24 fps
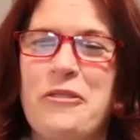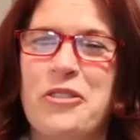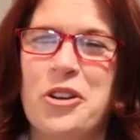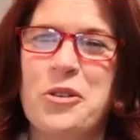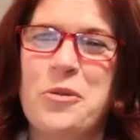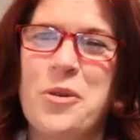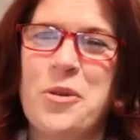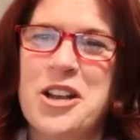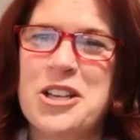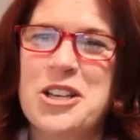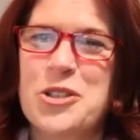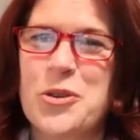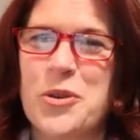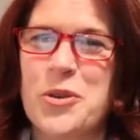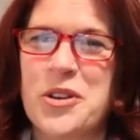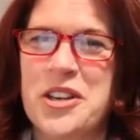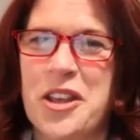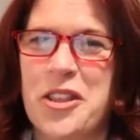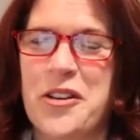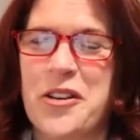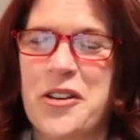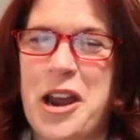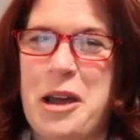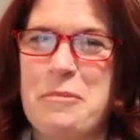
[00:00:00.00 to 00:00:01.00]
everyone, to
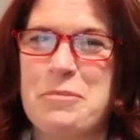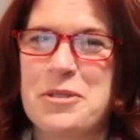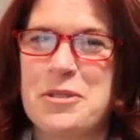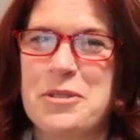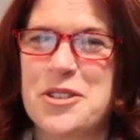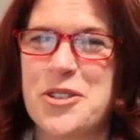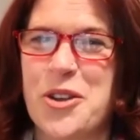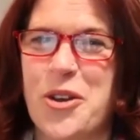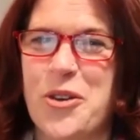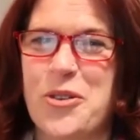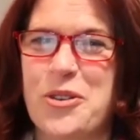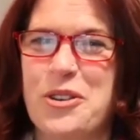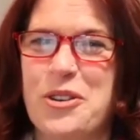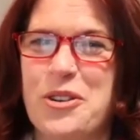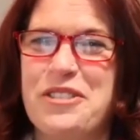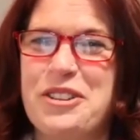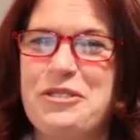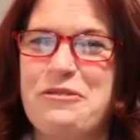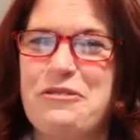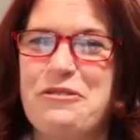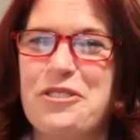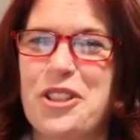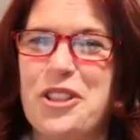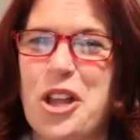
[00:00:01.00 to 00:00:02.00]
another episode of In
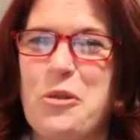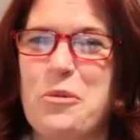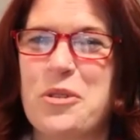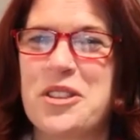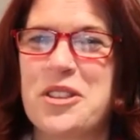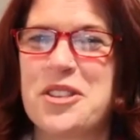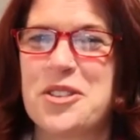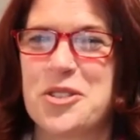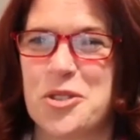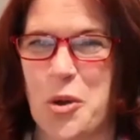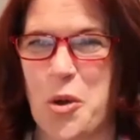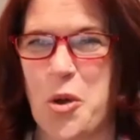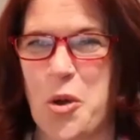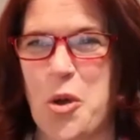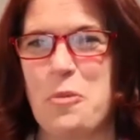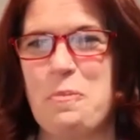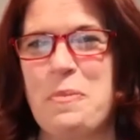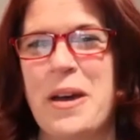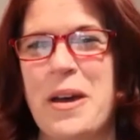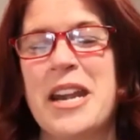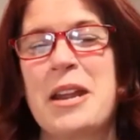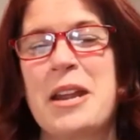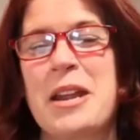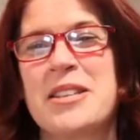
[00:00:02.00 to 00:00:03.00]
Flow with Soul.
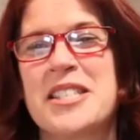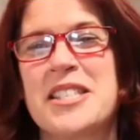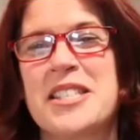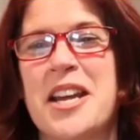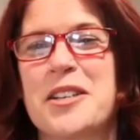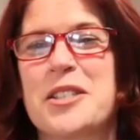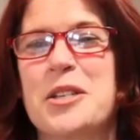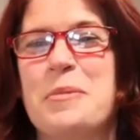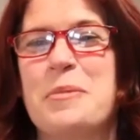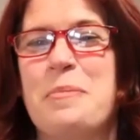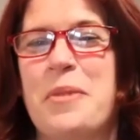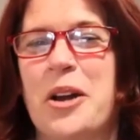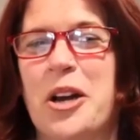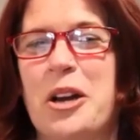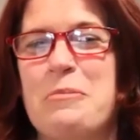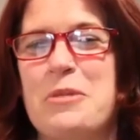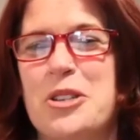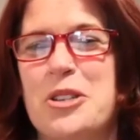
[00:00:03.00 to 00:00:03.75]
My name is Dr. Mary